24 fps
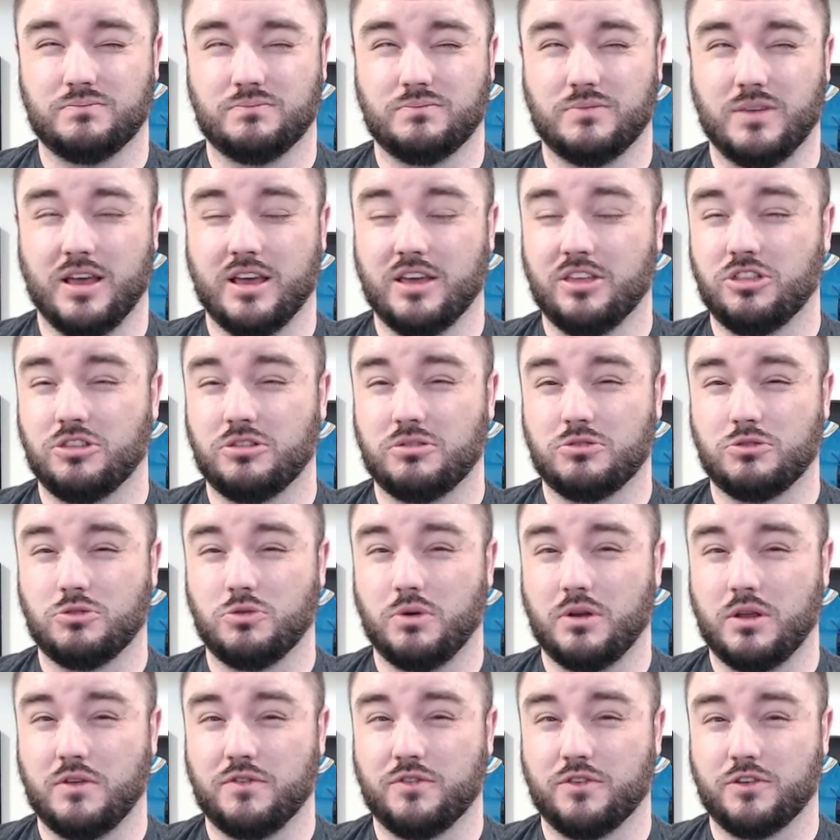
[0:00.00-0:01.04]
21st,
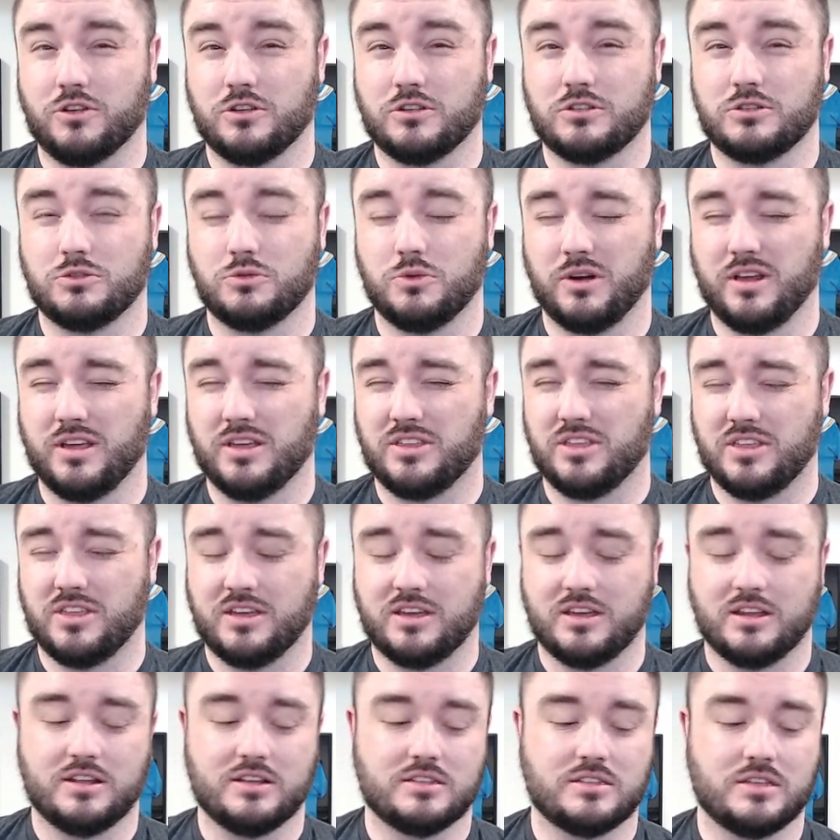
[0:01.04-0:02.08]
20th, I think
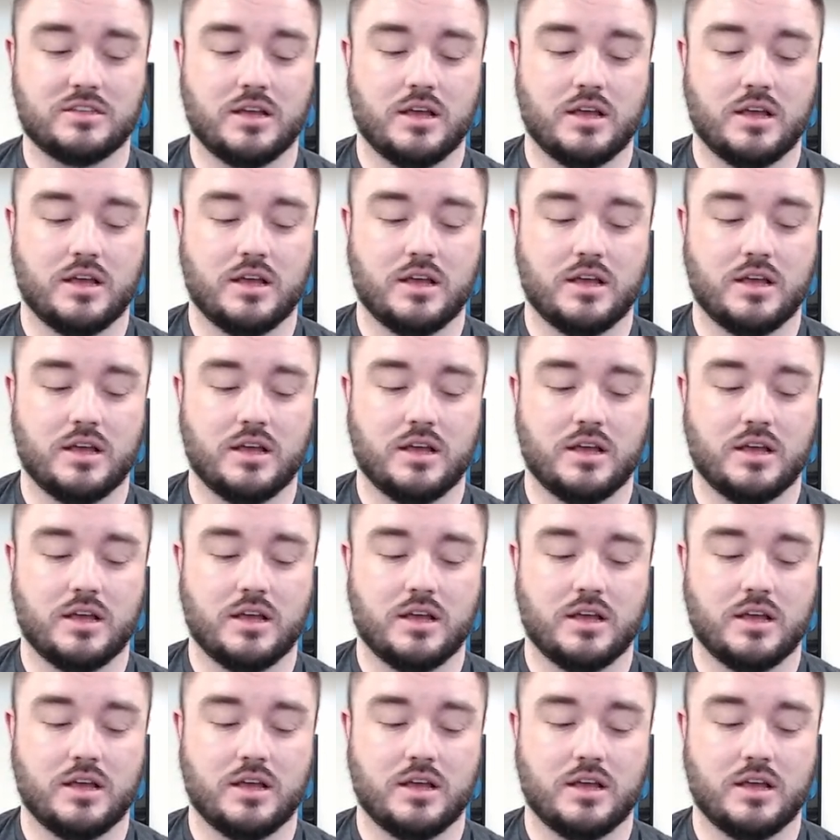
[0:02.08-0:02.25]
it is.